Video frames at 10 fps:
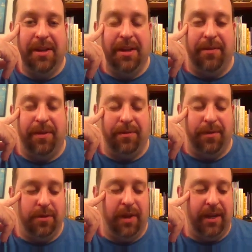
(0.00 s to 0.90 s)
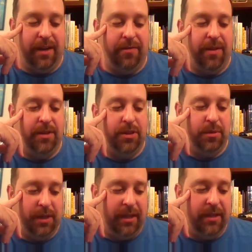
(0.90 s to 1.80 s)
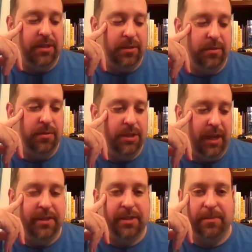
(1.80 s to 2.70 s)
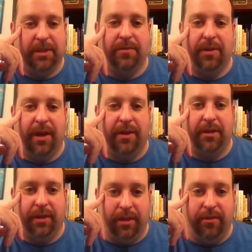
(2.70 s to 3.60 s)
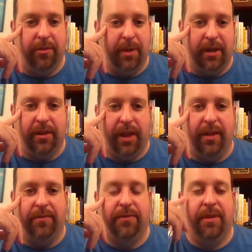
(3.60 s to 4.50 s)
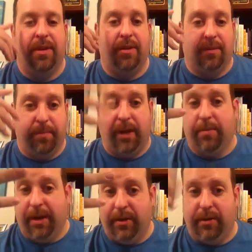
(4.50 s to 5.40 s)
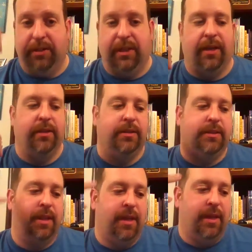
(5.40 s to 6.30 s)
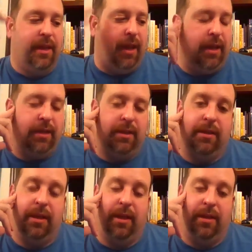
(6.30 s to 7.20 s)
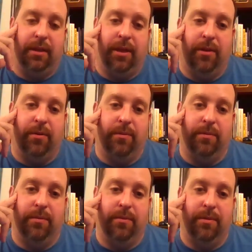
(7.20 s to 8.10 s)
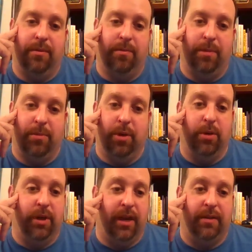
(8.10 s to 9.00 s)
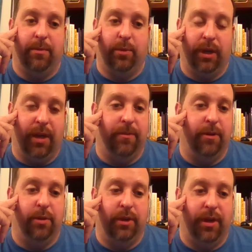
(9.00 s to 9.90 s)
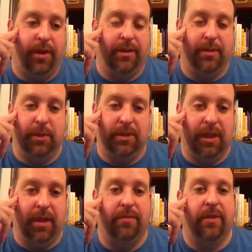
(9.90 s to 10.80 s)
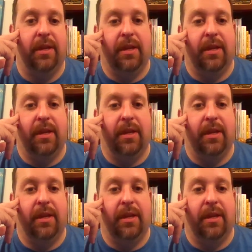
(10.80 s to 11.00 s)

if you've identified that you need to change some stuff around to live a better life, better by your standards, and be more productive and more comfortable and all that sort of stuff,